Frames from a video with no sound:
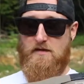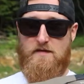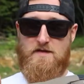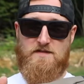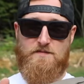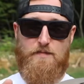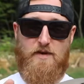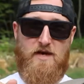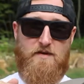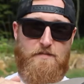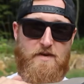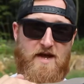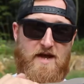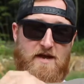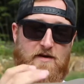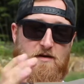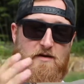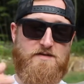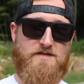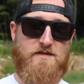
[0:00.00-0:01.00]
This butt
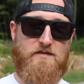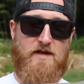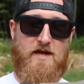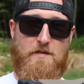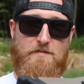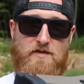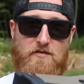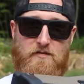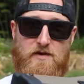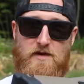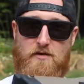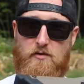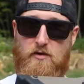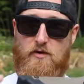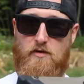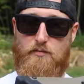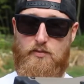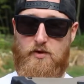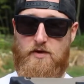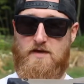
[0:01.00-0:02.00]
pad also kept the
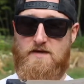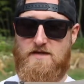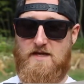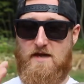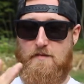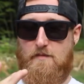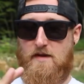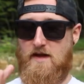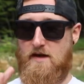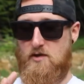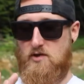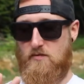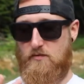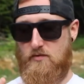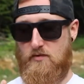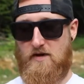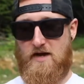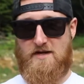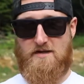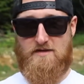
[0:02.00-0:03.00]
recoil pretty damn
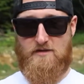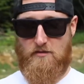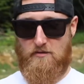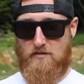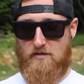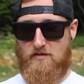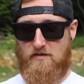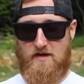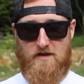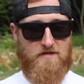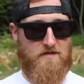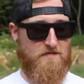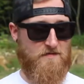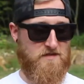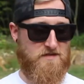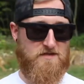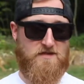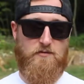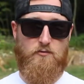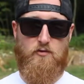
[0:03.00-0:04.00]
manageable. I don't think that
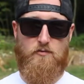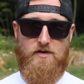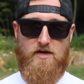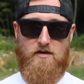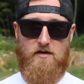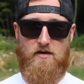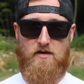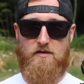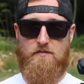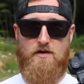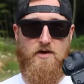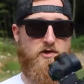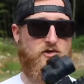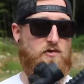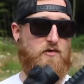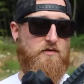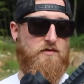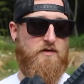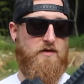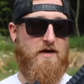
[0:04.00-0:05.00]
this thing will be hurting my
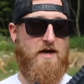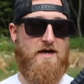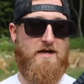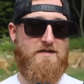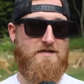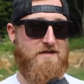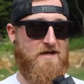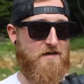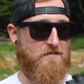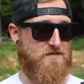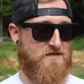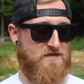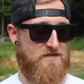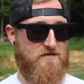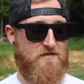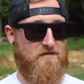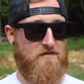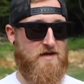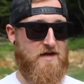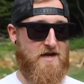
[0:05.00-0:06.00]
shoulder anytime
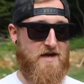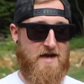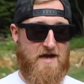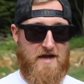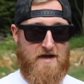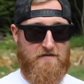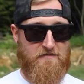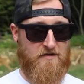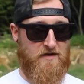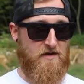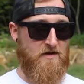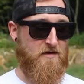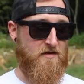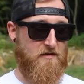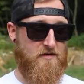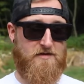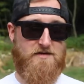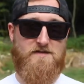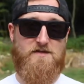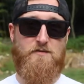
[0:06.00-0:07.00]
soon, and I have
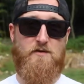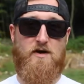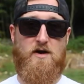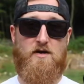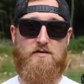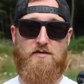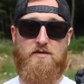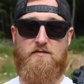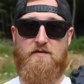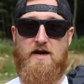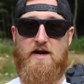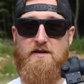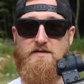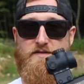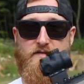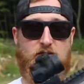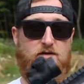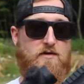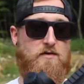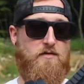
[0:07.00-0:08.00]
close to 100
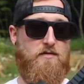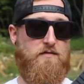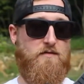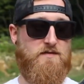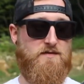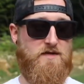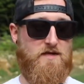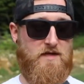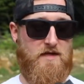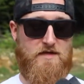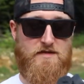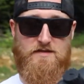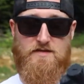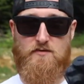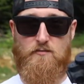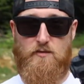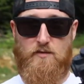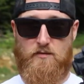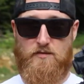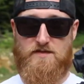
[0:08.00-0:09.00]
rounds to go through today,
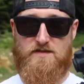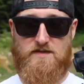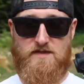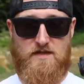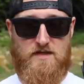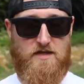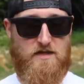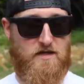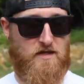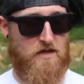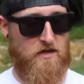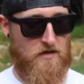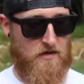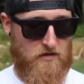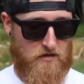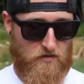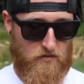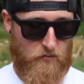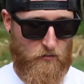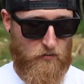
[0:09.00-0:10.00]
so we will see
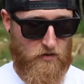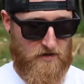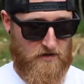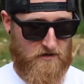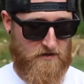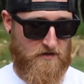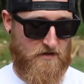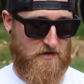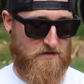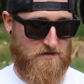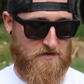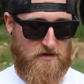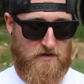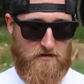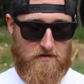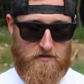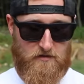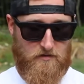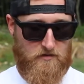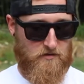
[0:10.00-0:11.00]
what it does
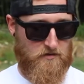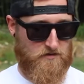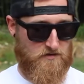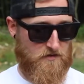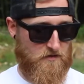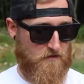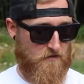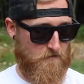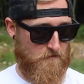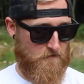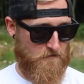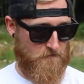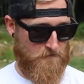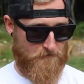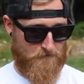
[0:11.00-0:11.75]
in the long term.